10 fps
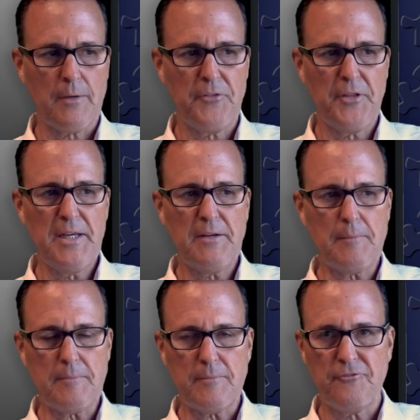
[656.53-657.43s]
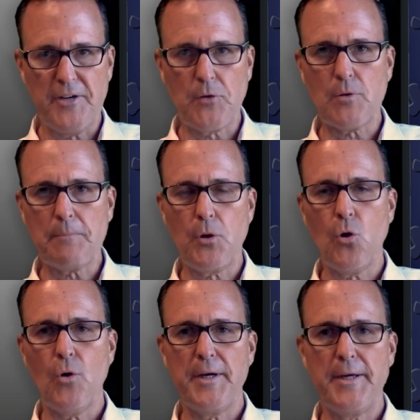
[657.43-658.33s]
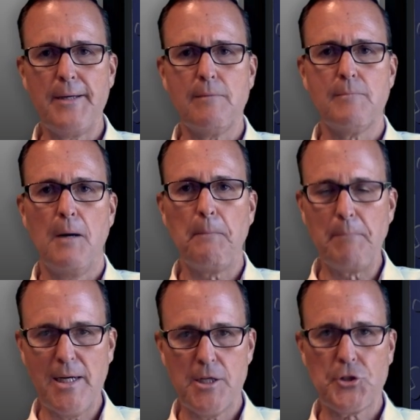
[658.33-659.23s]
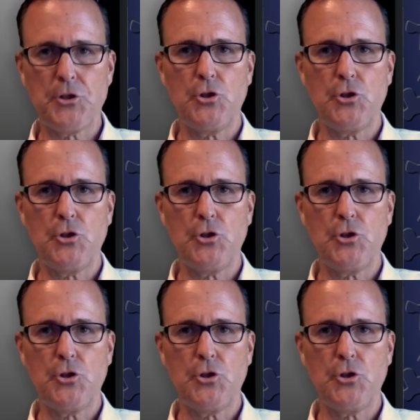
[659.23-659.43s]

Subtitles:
the federal employee must